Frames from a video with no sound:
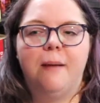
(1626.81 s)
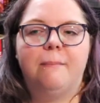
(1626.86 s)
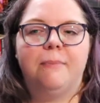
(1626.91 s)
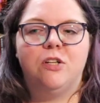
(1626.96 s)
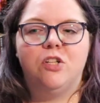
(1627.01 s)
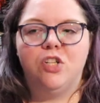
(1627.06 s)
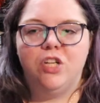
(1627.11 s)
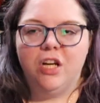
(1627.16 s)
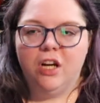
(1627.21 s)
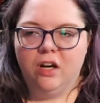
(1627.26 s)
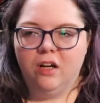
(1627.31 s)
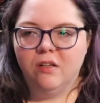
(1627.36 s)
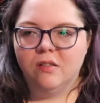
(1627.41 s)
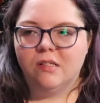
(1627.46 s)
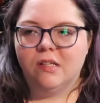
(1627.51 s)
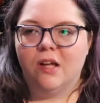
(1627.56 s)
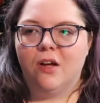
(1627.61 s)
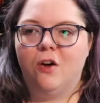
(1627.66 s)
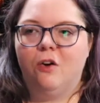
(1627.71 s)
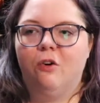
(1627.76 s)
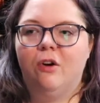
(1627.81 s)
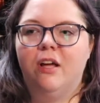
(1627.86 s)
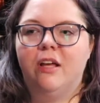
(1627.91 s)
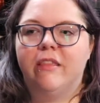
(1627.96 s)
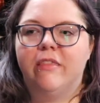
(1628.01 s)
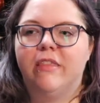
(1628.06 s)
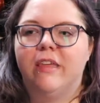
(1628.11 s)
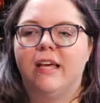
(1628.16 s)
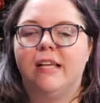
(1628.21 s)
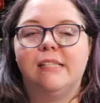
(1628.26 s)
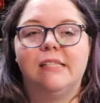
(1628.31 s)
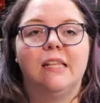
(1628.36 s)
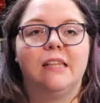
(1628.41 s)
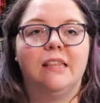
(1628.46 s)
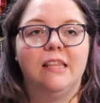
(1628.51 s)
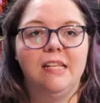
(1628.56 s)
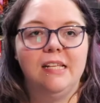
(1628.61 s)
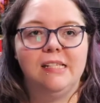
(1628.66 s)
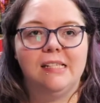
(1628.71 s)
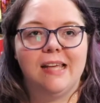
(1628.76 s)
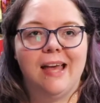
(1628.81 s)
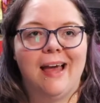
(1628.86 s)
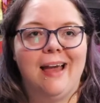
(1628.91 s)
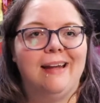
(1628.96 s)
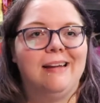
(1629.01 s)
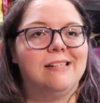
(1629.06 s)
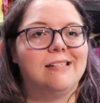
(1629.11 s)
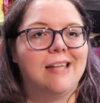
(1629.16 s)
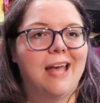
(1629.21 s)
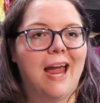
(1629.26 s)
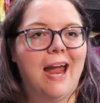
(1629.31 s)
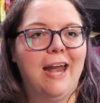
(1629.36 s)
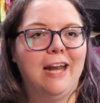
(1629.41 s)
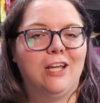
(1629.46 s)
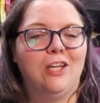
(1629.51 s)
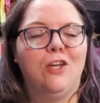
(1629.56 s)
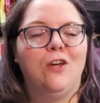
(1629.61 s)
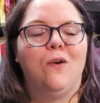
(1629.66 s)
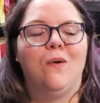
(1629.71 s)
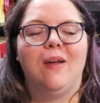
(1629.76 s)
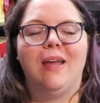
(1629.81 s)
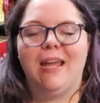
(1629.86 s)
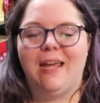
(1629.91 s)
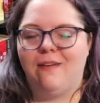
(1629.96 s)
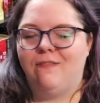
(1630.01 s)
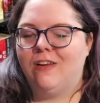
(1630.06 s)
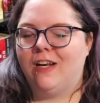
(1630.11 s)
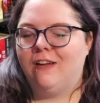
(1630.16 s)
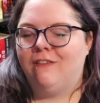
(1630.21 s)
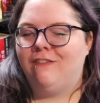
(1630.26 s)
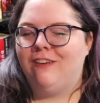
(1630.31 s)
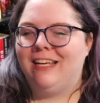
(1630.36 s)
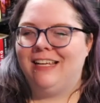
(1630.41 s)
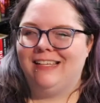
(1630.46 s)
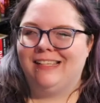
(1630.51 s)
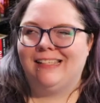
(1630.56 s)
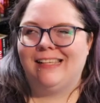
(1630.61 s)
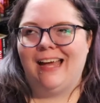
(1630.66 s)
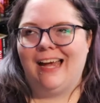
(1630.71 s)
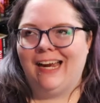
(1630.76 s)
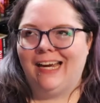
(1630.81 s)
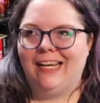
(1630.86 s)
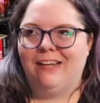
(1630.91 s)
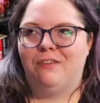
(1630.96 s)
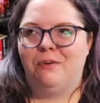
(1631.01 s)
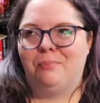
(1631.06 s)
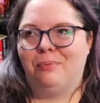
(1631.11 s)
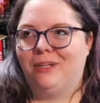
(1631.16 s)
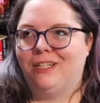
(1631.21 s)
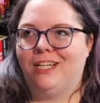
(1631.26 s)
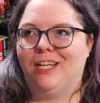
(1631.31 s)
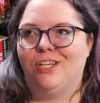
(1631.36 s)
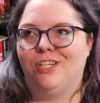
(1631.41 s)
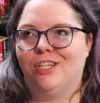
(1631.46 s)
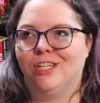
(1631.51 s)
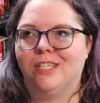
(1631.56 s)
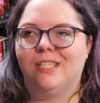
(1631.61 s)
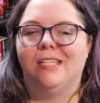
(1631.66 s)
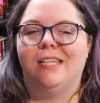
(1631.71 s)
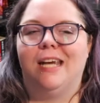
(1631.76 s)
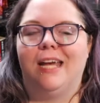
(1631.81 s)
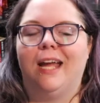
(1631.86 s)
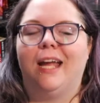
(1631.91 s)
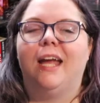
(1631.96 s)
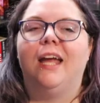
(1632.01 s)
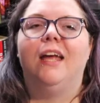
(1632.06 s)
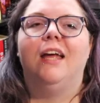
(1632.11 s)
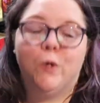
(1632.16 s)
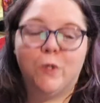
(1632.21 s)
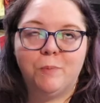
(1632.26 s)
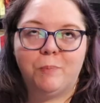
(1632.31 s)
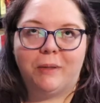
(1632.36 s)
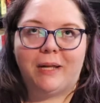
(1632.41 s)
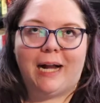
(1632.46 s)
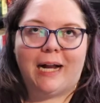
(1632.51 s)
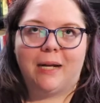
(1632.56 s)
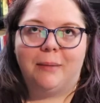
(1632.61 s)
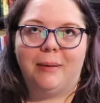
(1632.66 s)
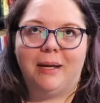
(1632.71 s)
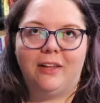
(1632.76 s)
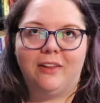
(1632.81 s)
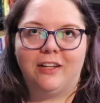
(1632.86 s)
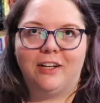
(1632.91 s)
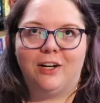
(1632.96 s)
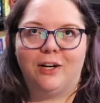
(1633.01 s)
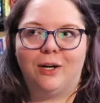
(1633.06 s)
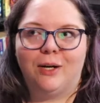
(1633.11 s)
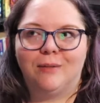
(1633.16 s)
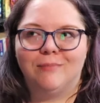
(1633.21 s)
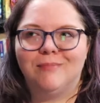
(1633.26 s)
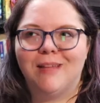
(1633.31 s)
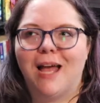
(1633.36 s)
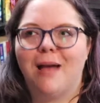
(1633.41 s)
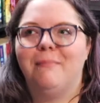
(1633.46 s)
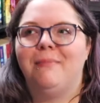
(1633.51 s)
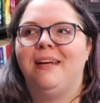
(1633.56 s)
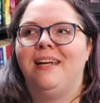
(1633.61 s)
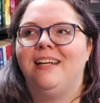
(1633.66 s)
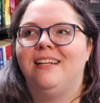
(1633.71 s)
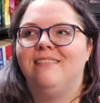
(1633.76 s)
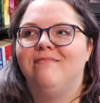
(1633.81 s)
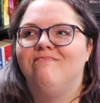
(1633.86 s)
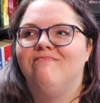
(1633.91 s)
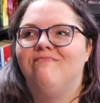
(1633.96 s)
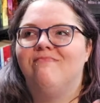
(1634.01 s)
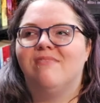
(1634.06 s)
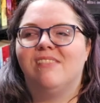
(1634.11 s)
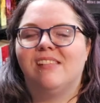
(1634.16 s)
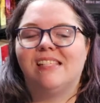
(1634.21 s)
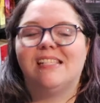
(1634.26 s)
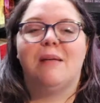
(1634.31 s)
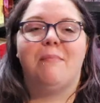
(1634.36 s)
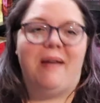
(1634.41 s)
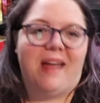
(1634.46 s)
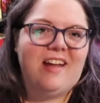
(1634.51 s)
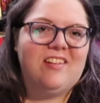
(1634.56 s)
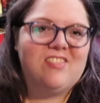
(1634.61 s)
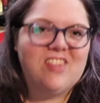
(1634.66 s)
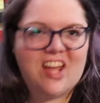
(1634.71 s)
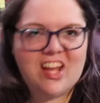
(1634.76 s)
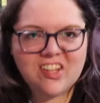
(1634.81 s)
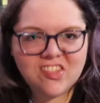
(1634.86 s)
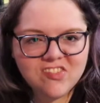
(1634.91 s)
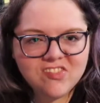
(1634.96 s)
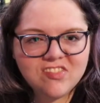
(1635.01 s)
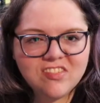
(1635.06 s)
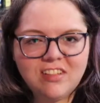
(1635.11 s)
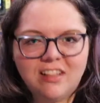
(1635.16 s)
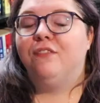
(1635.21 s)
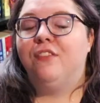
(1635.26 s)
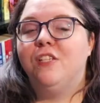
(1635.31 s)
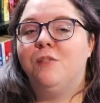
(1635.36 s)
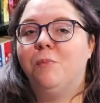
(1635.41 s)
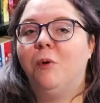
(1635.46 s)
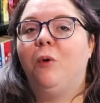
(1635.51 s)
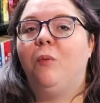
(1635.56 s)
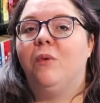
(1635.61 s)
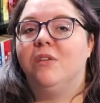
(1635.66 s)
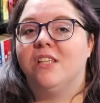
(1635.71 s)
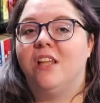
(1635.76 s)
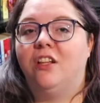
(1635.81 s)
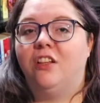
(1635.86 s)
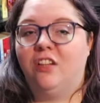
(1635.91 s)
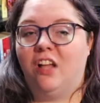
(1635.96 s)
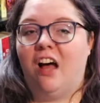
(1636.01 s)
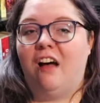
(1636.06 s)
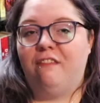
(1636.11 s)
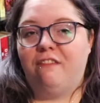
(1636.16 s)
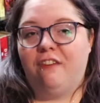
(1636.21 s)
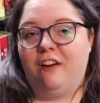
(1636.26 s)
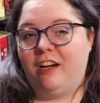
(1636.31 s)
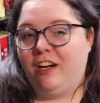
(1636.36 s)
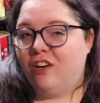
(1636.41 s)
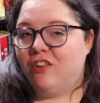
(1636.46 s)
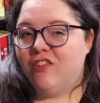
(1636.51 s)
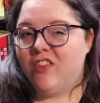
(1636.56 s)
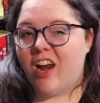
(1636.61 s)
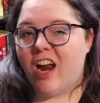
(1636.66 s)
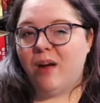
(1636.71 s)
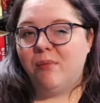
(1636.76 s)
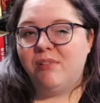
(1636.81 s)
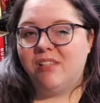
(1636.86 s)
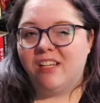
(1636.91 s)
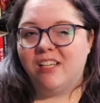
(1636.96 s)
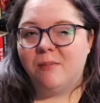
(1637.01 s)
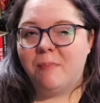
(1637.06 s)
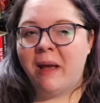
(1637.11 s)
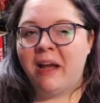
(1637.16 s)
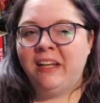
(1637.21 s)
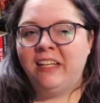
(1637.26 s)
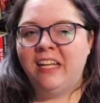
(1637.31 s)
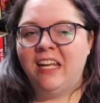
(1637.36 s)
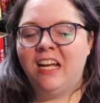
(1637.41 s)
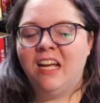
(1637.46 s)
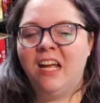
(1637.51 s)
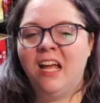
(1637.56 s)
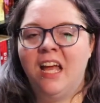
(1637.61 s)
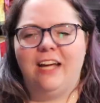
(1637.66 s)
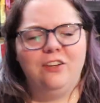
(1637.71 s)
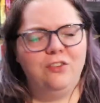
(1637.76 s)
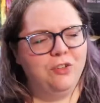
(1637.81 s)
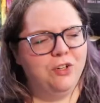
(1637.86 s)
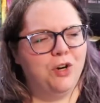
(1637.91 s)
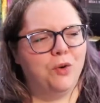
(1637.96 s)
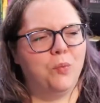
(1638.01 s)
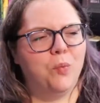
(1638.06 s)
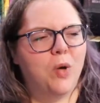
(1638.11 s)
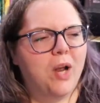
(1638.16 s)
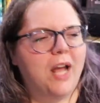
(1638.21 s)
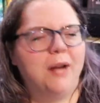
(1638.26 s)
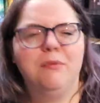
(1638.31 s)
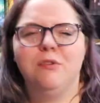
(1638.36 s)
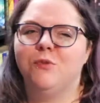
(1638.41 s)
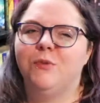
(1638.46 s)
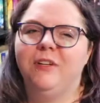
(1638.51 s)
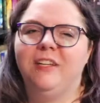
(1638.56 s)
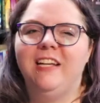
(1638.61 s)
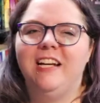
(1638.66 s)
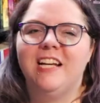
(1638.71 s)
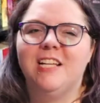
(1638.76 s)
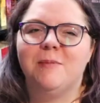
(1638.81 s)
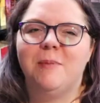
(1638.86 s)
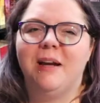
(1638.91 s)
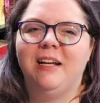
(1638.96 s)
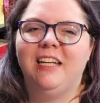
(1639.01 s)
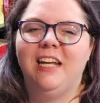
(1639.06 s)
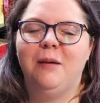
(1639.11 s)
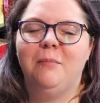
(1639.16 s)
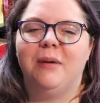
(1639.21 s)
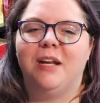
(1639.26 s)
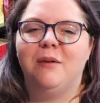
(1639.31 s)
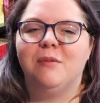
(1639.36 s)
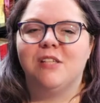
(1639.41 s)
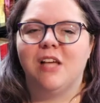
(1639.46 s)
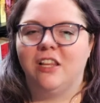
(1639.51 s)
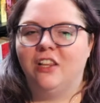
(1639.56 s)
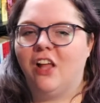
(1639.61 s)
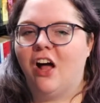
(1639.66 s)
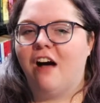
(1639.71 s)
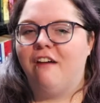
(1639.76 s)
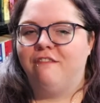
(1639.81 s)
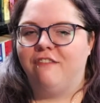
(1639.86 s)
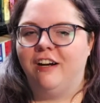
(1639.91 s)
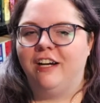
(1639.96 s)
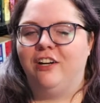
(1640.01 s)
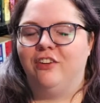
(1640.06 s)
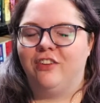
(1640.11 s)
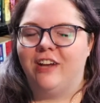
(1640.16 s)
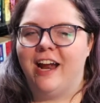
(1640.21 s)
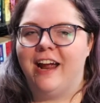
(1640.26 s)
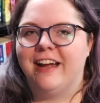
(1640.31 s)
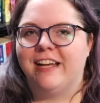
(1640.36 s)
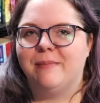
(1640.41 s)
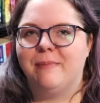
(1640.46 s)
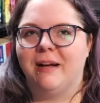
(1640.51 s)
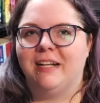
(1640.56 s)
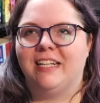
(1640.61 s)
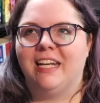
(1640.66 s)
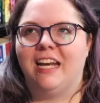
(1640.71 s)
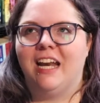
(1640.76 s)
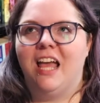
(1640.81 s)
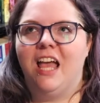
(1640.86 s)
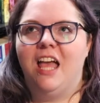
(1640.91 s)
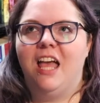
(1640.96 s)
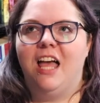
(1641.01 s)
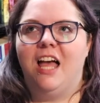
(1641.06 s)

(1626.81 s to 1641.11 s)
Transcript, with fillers: But she also thinks that this guy is kind of cute, even if he is kind of a pretentious dick who's blackmailing her. I mean, semantics. This book was a lot funnier than I was expecting. I don't know what I was really expecting, but it was a lot funnier than I expected.